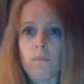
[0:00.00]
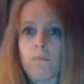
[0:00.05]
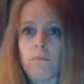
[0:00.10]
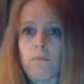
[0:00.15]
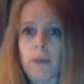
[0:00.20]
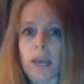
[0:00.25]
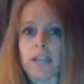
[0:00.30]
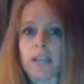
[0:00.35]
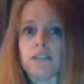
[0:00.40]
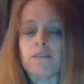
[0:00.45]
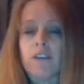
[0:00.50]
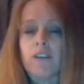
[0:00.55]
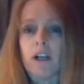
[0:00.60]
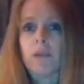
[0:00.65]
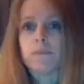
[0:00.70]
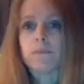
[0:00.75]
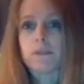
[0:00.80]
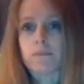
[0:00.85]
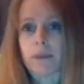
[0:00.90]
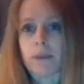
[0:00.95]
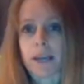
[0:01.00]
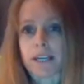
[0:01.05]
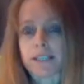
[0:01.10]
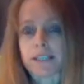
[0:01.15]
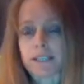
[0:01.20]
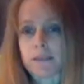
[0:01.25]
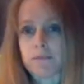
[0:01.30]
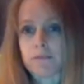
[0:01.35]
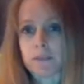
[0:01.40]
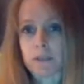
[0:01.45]
may develop
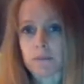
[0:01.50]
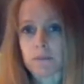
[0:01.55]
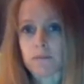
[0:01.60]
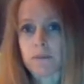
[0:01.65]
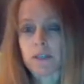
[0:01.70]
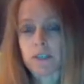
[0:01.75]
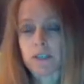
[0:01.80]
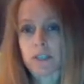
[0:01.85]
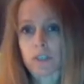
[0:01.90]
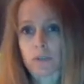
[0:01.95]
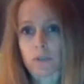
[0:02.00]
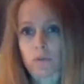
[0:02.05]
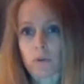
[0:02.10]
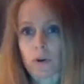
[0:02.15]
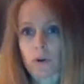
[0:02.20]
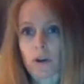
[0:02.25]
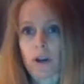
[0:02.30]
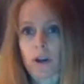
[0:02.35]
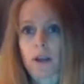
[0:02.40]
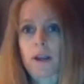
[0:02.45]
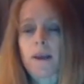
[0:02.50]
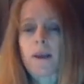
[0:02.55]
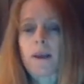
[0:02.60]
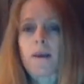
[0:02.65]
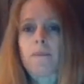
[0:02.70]
somatic symptom disorder